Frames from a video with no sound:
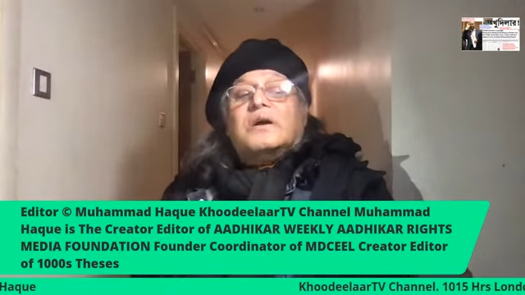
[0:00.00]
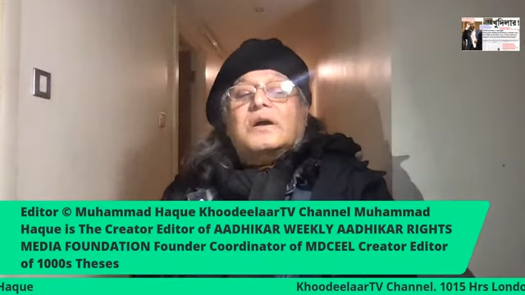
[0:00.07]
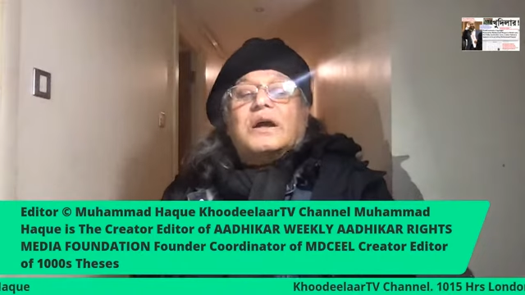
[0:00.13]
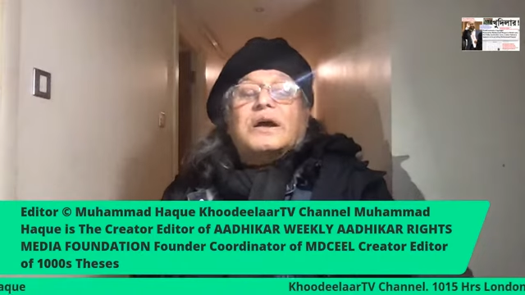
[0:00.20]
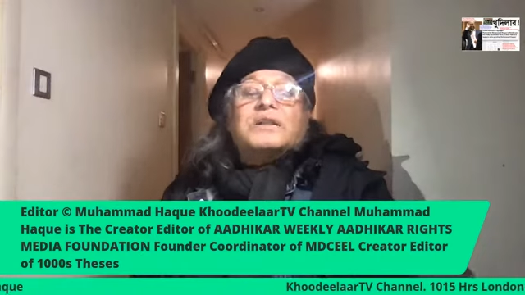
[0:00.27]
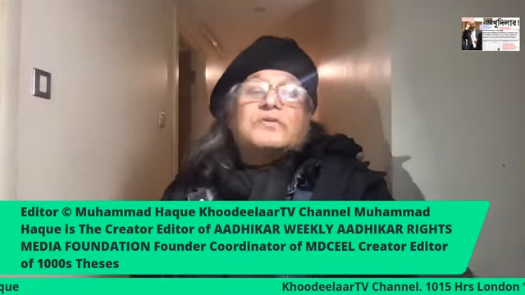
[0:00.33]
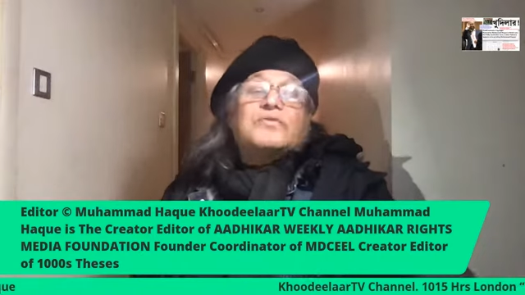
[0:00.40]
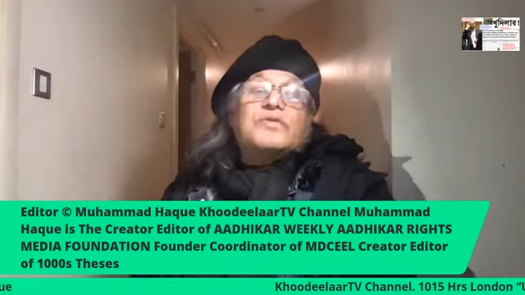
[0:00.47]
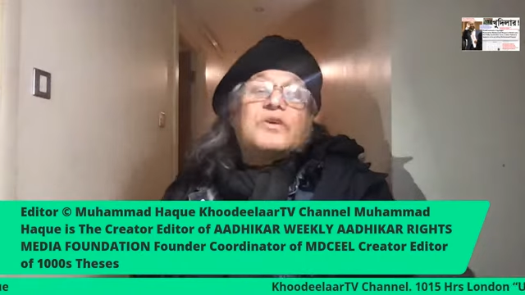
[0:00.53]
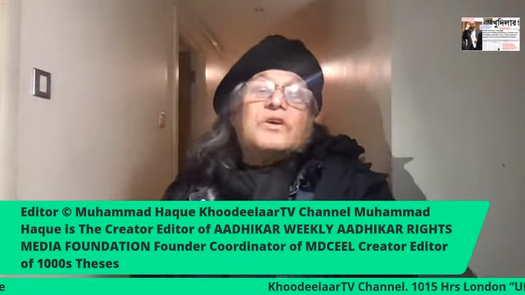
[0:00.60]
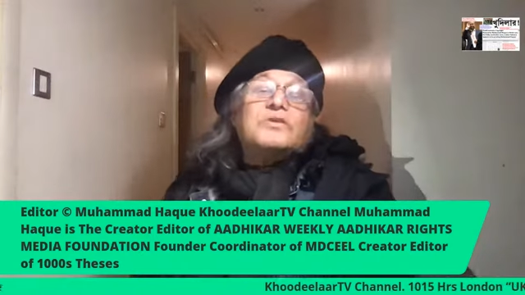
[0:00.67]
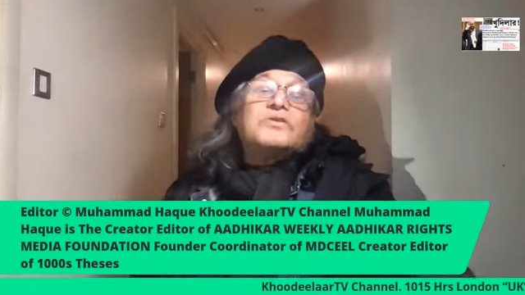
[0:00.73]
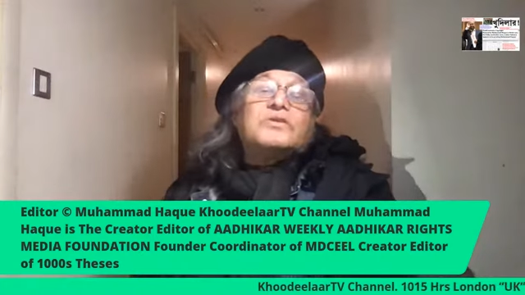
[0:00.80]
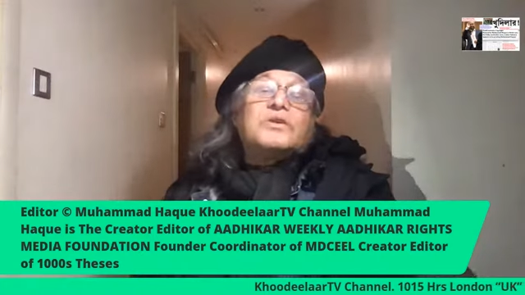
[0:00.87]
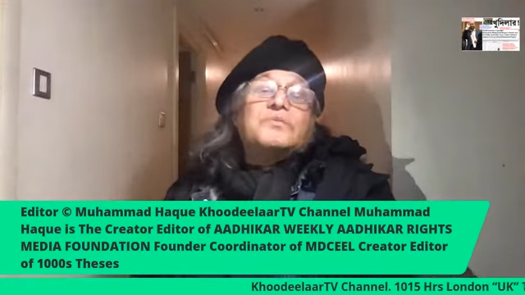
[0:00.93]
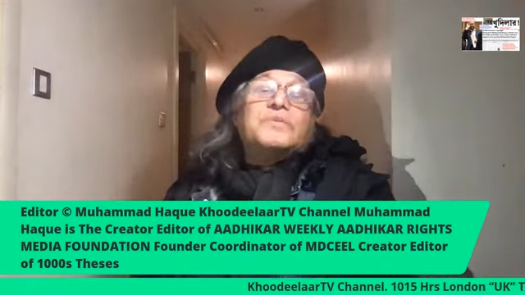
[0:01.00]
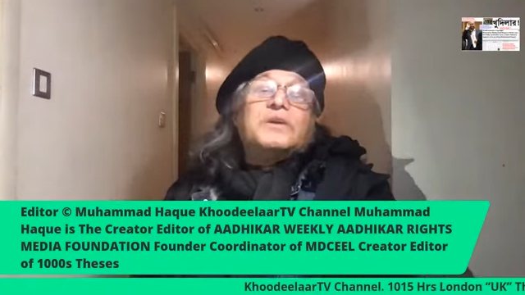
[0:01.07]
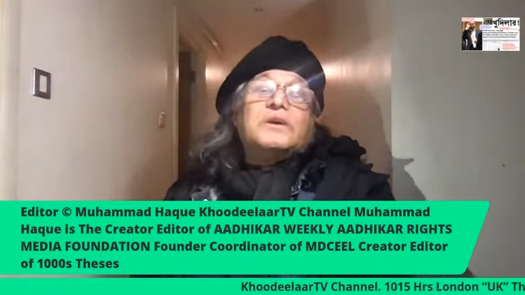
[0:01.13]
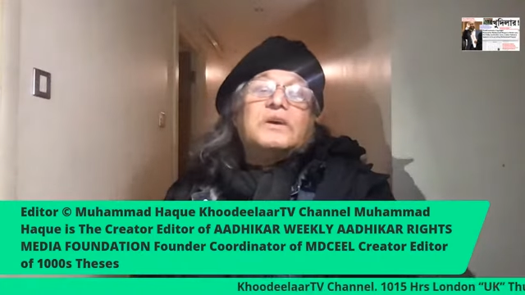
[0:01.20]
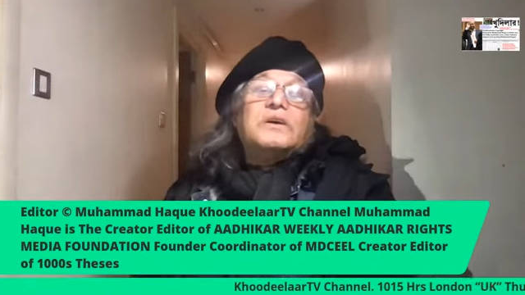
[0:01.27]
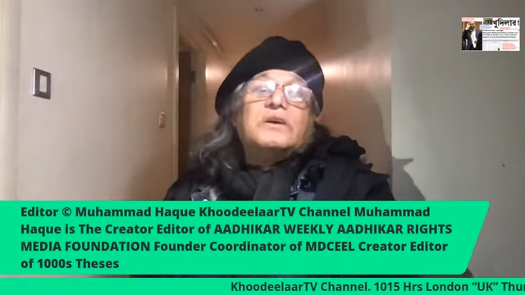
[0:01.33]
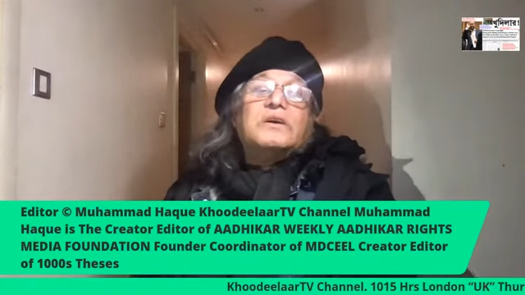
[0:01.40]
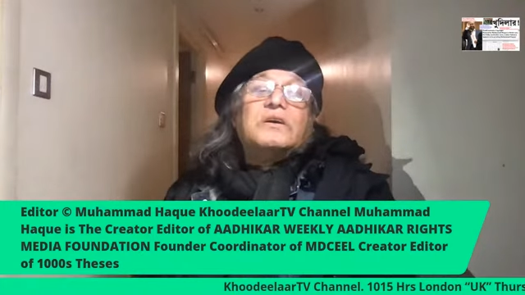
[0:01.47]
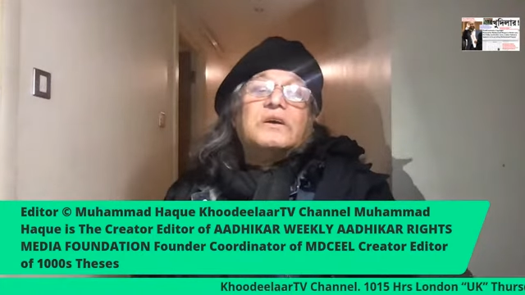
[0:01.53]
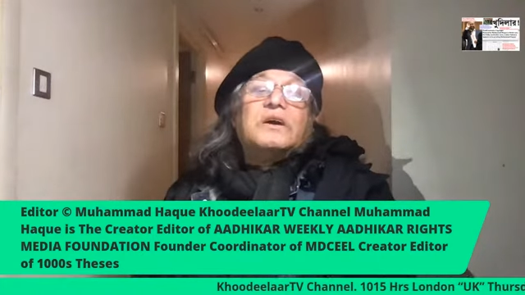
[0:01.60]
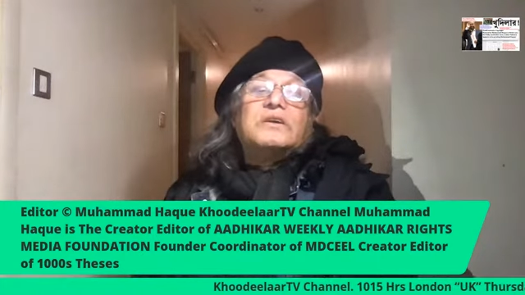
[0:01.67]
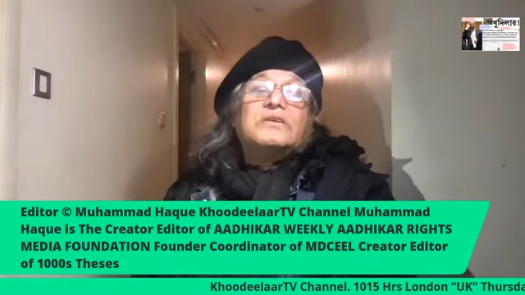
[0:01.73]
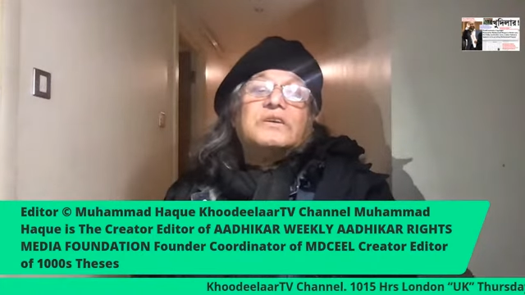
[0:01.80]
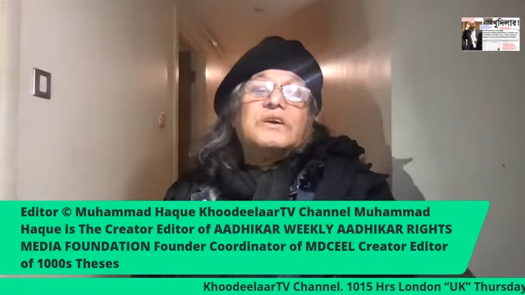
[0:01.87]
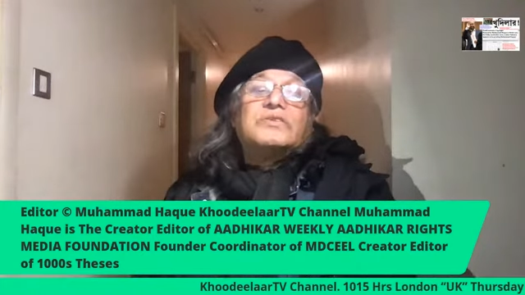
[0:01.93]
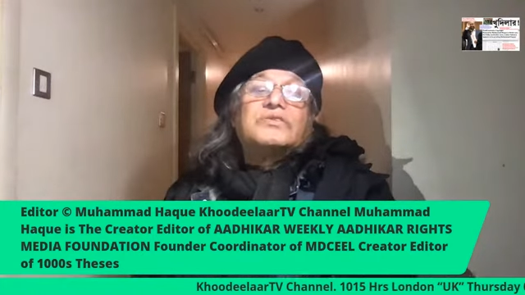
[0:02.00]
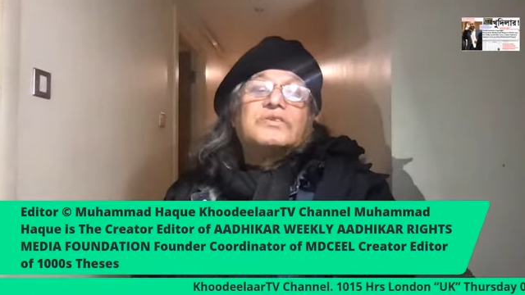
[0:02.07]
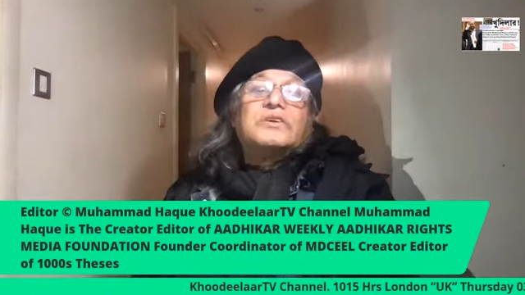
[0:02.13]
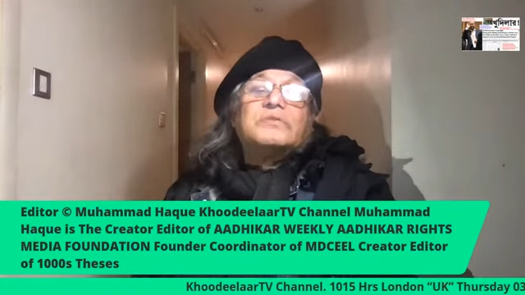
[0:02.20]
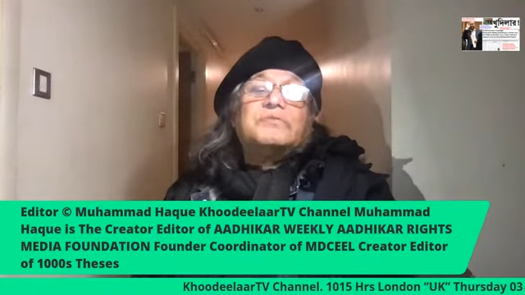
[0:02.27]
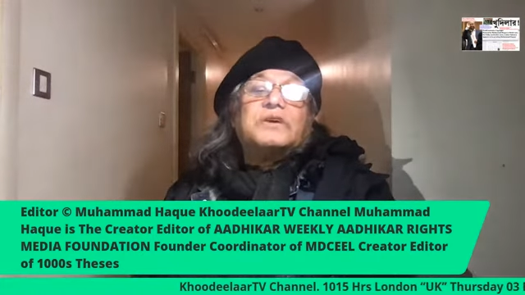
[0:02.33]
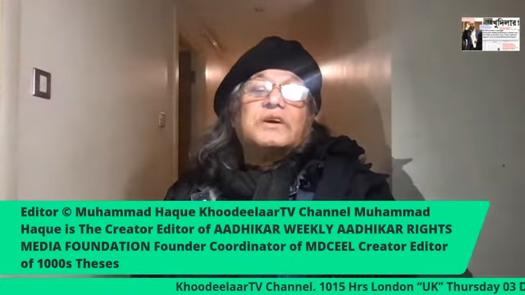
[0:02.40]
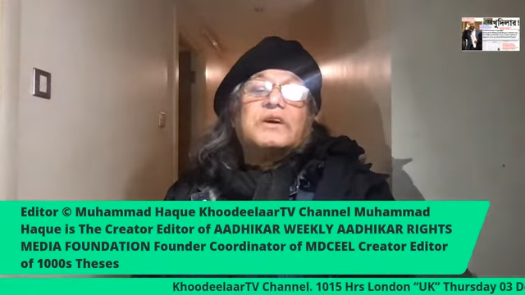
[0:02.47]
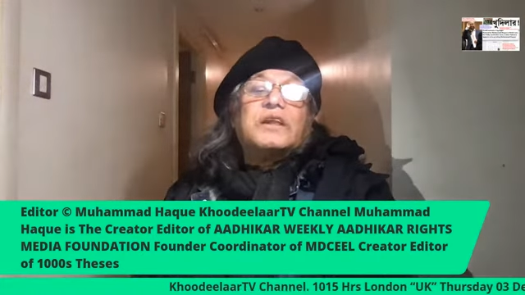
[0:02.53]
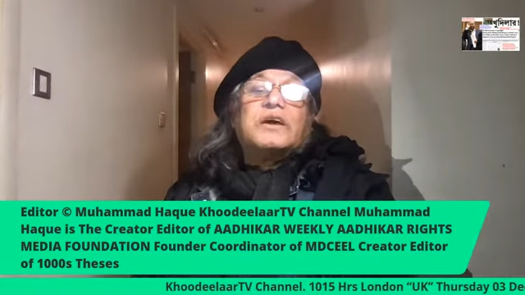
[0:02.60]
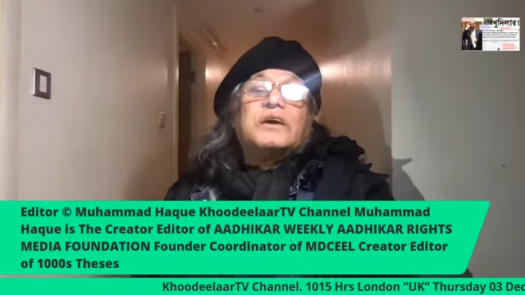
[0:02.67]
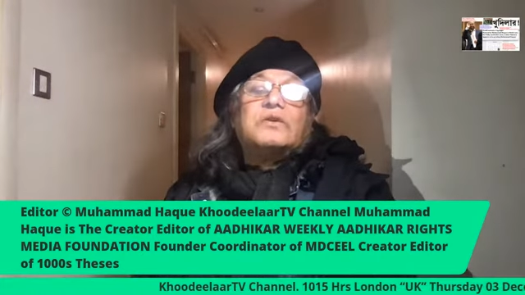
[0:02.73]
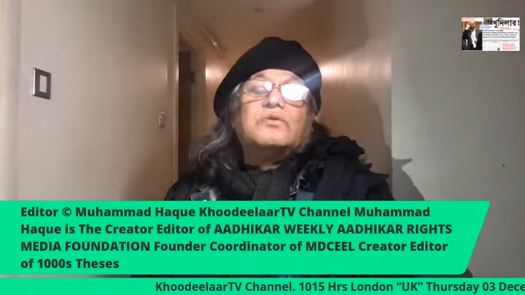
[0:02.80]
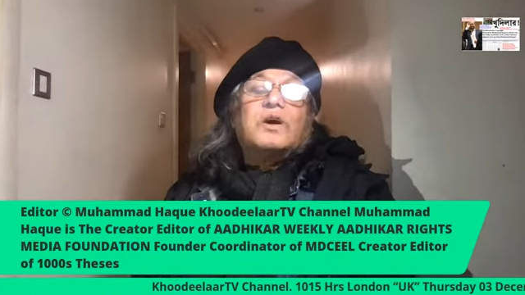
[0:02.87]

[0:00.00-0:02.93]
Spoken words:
at the front of the address in Brick Lane,